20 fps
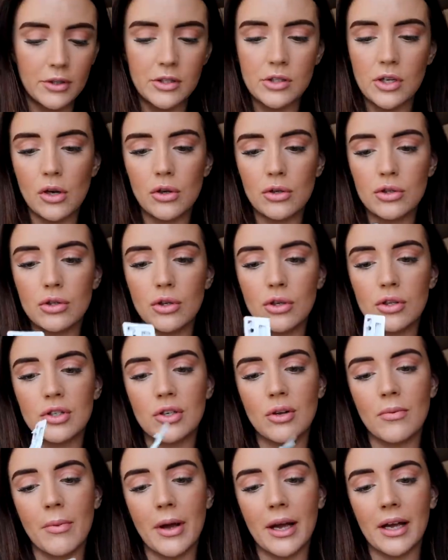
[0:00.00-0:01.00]
There's also
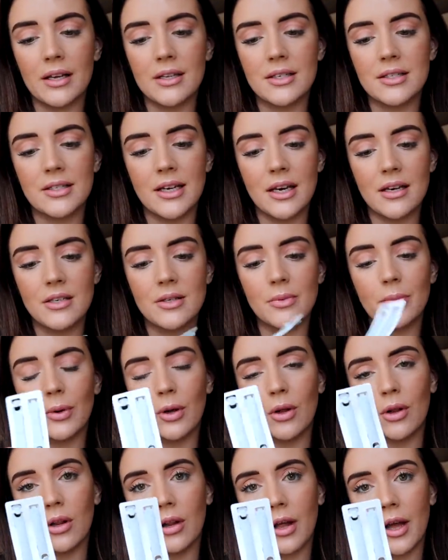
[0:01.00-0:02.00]
some
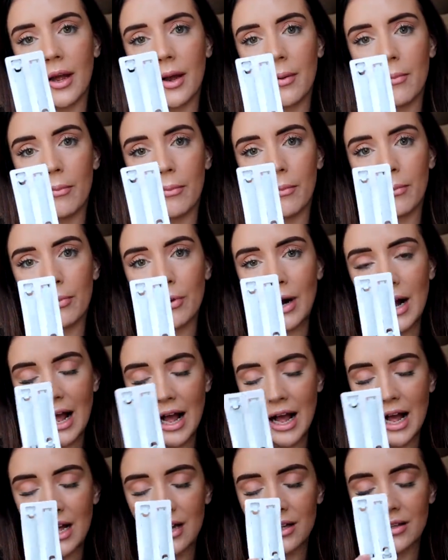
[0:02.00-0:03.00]
extendable um,
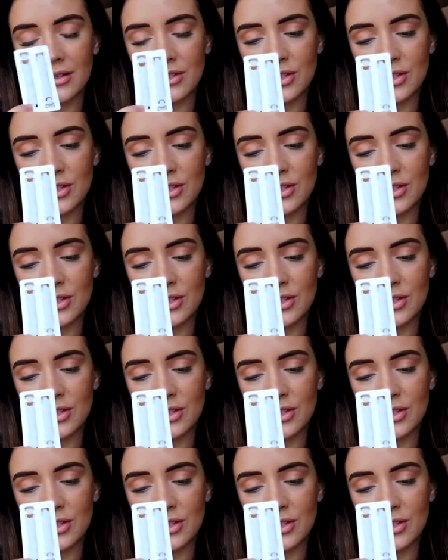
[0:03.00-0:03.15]
bra